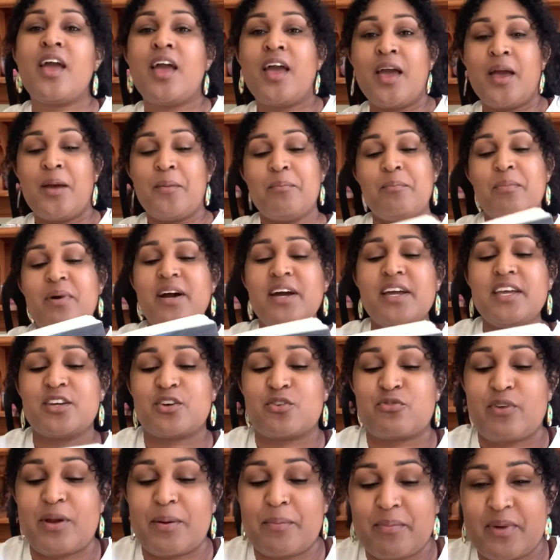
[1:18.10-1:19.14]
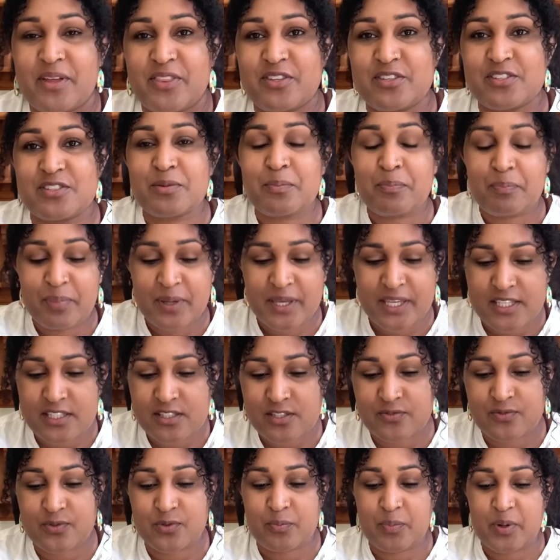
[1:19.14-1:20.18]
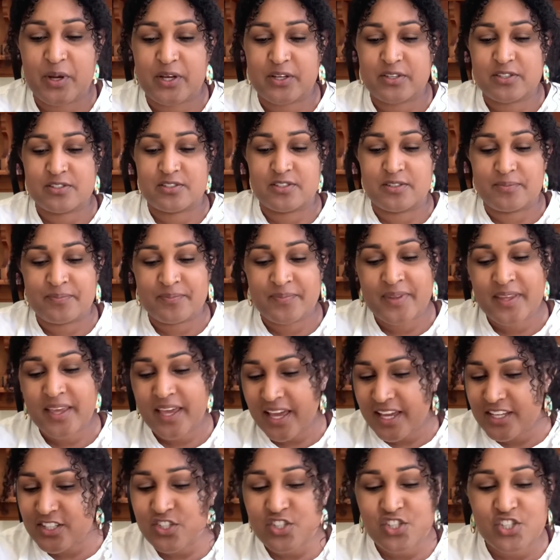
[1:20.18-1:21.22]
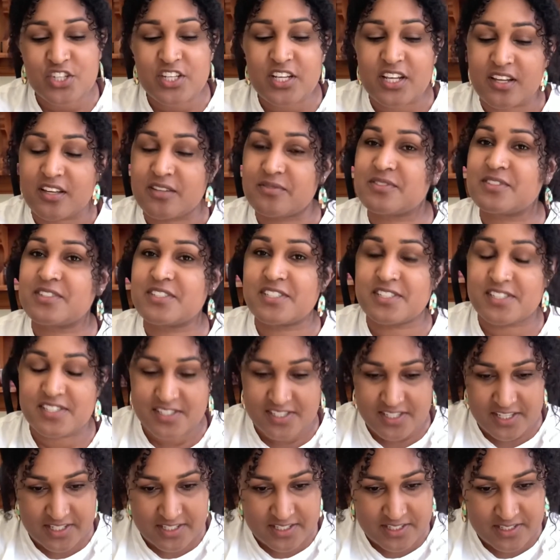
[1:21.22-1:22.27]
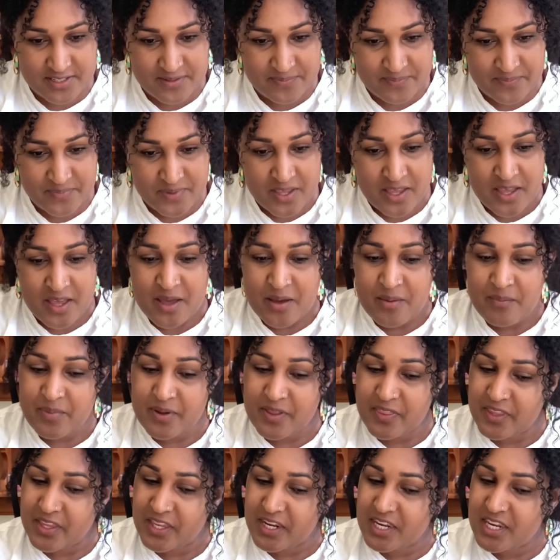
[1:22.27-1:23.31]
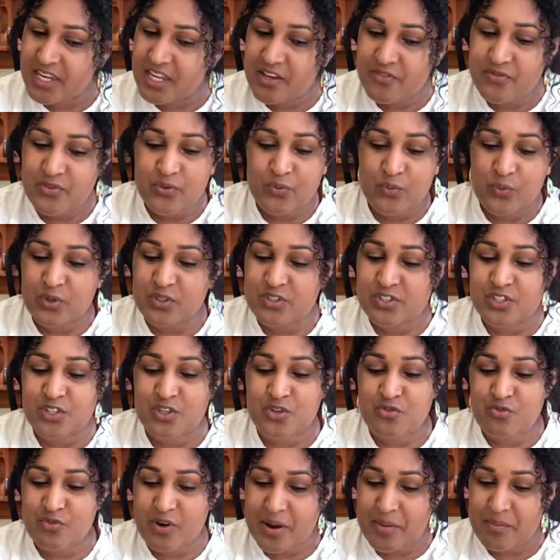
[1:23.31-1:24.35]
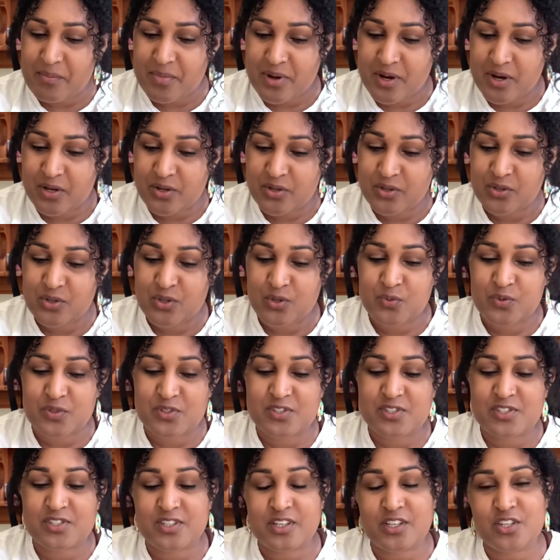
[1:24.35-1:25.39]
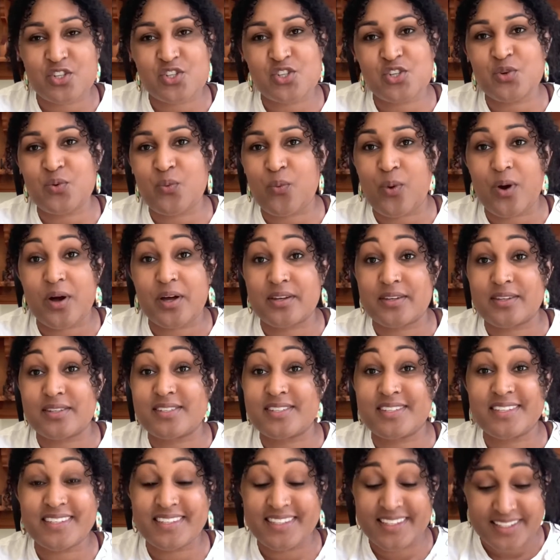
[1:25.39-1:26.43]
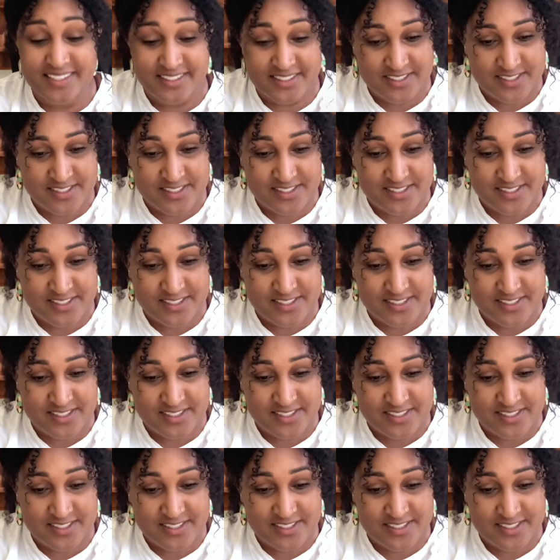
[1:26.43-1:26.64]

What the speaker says: My grandmother's a peaceful person and she loves to sit. But there never was a grandma who was such a one to knit.